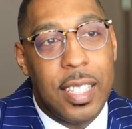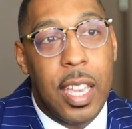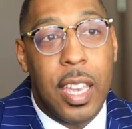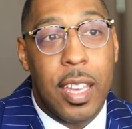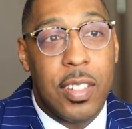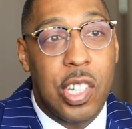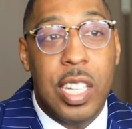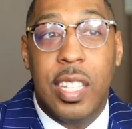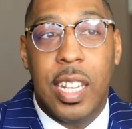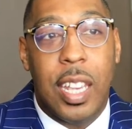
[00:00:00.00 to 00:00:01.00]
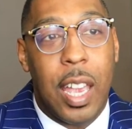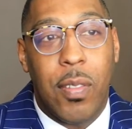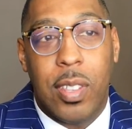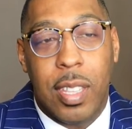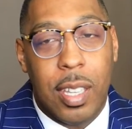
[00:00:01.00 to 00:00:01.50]
Yeah, she's seen
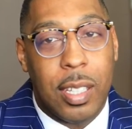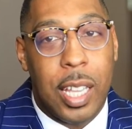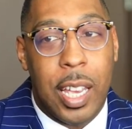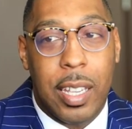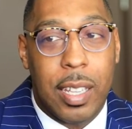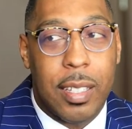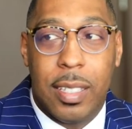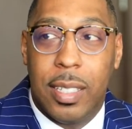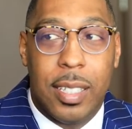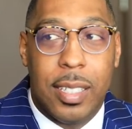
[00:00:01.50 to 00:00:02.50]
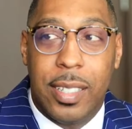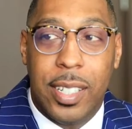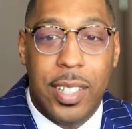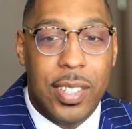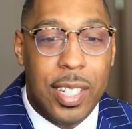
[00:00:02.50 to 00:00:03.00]
everything. Exactly. Like,
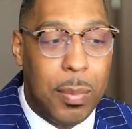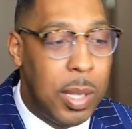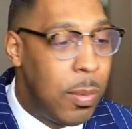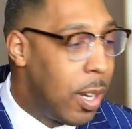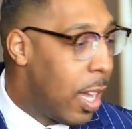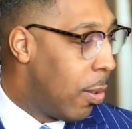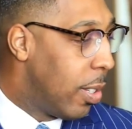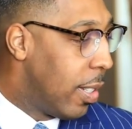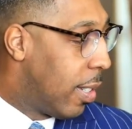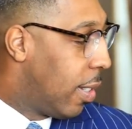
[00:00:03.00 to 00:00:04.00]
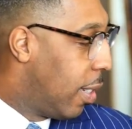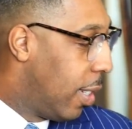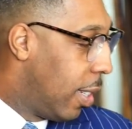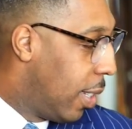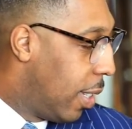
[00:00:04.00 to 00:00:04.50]
she seen me when I was.
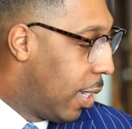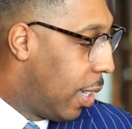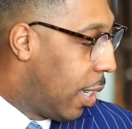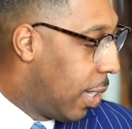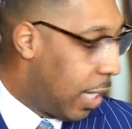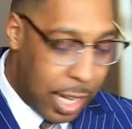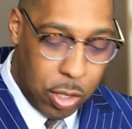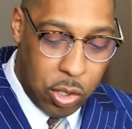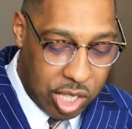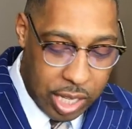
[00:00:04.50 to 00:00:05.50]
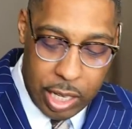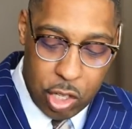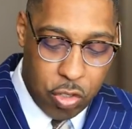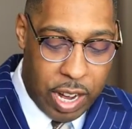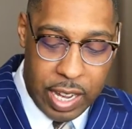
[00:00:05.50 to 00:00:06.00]
Like, you see
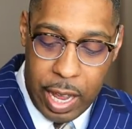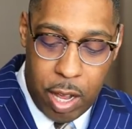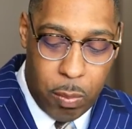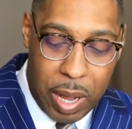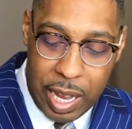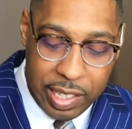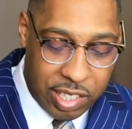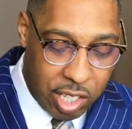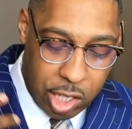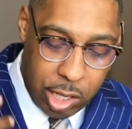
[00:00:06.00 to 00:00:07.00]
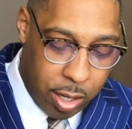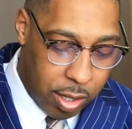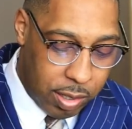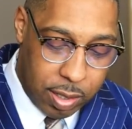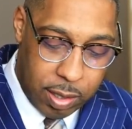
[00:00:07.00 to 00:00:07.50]
this right now, it took years